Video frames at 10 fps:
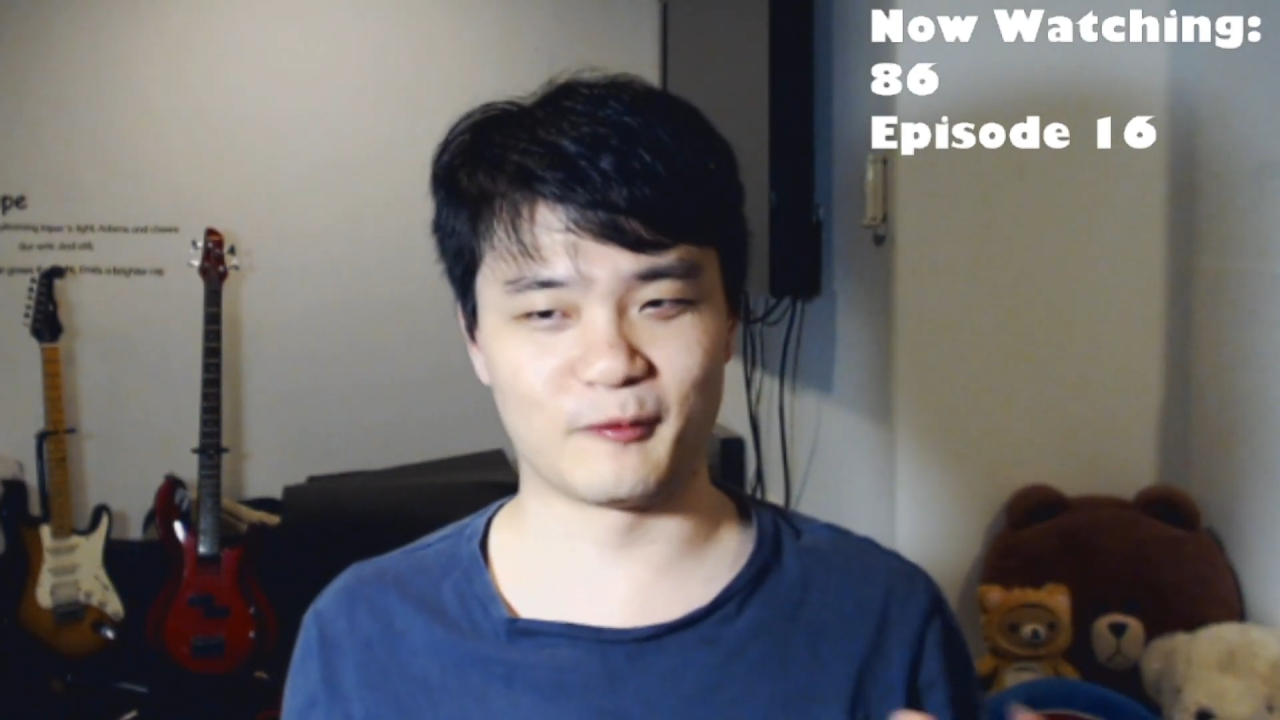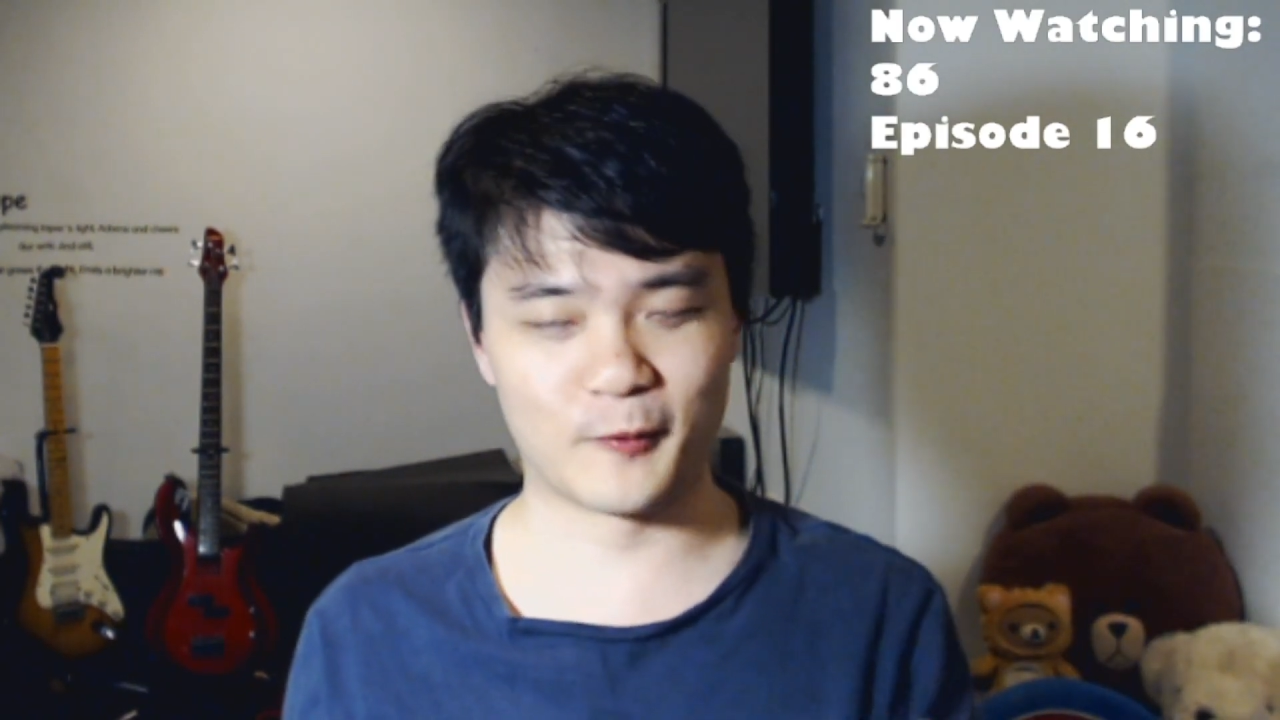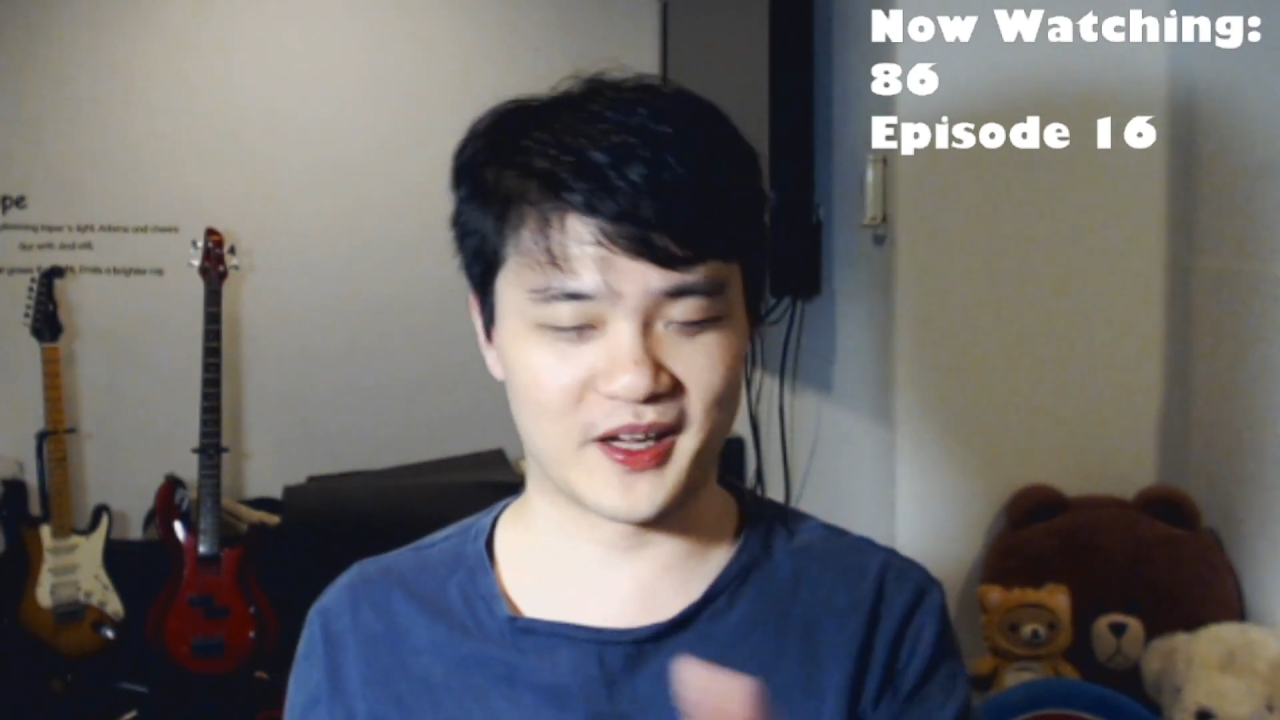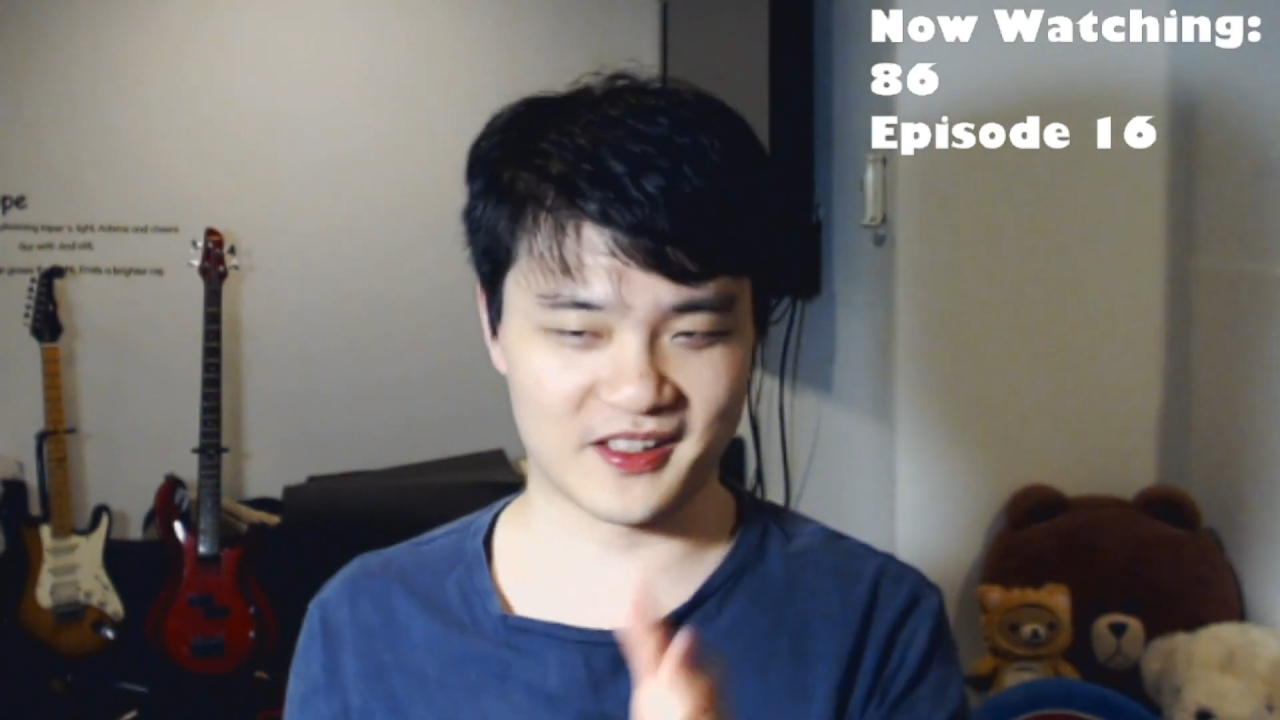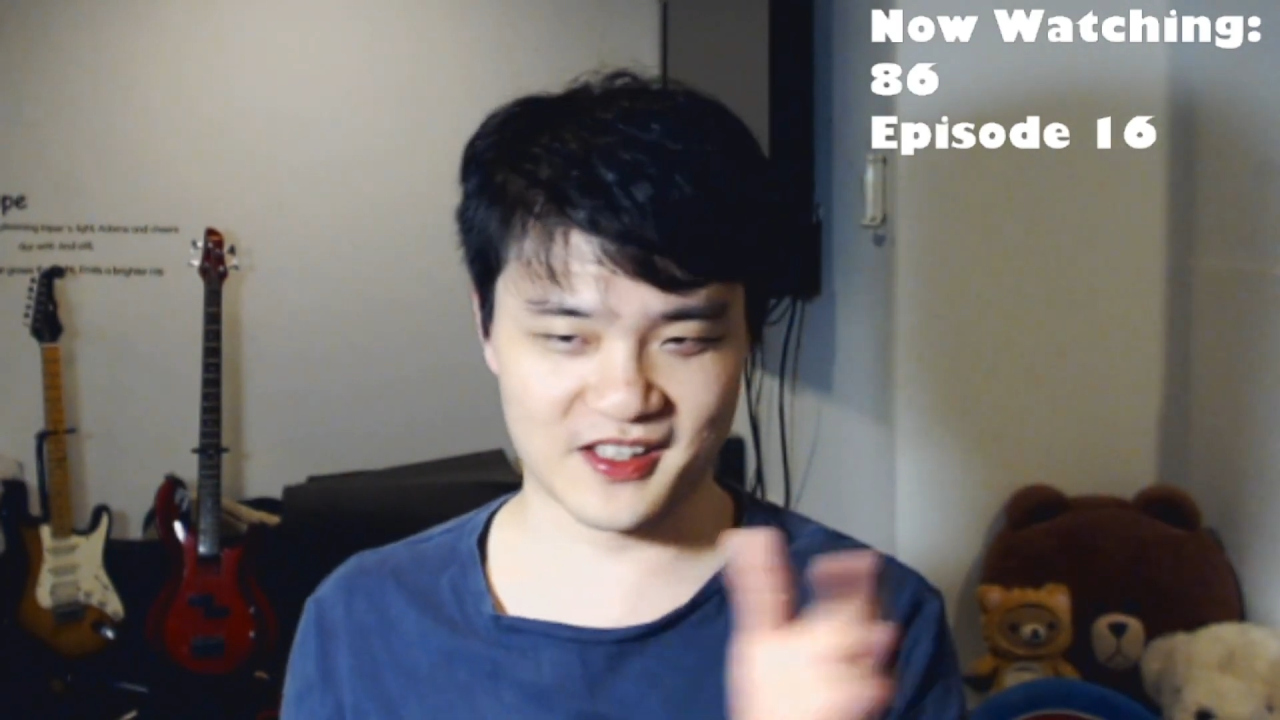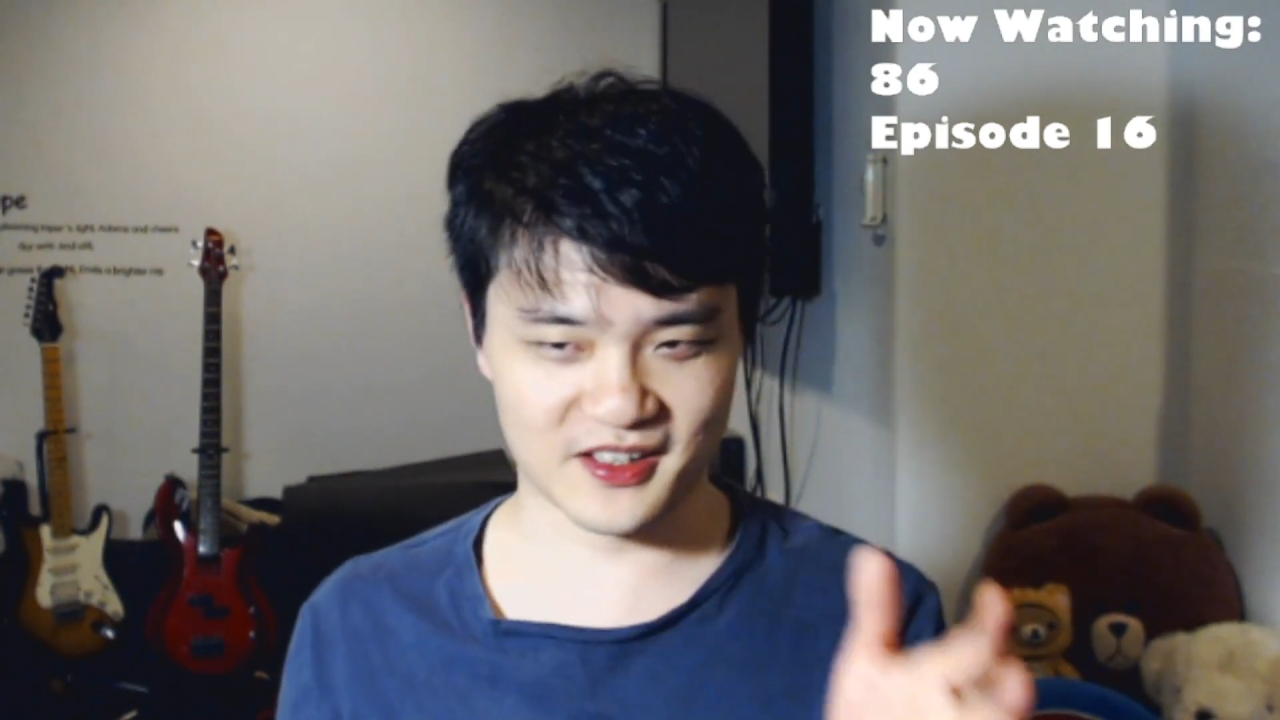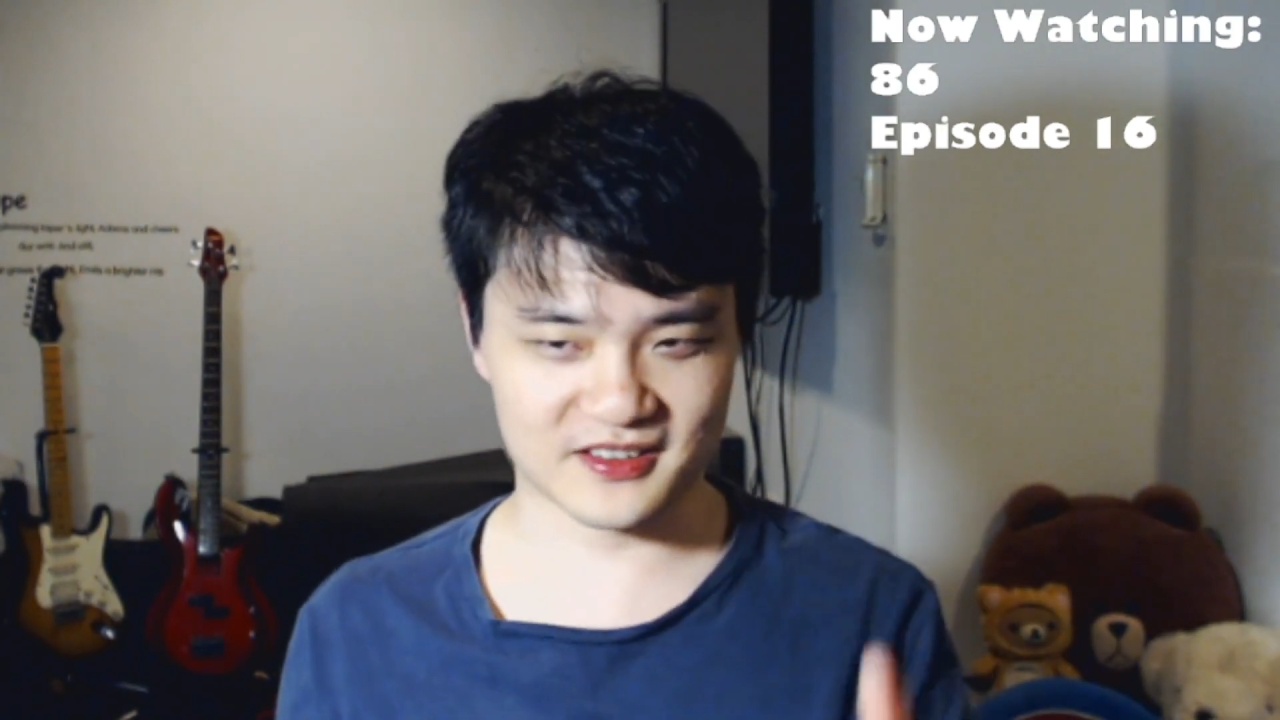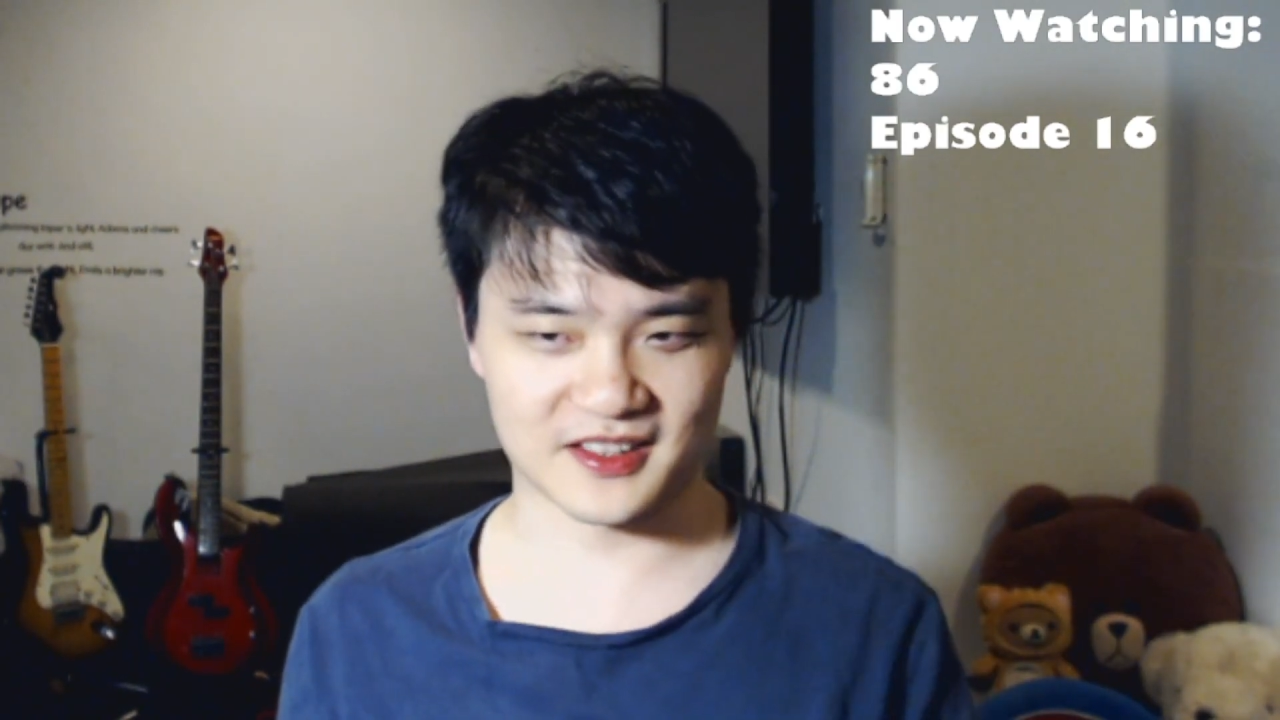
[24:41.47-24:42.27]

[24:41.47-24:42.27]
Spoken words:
when there's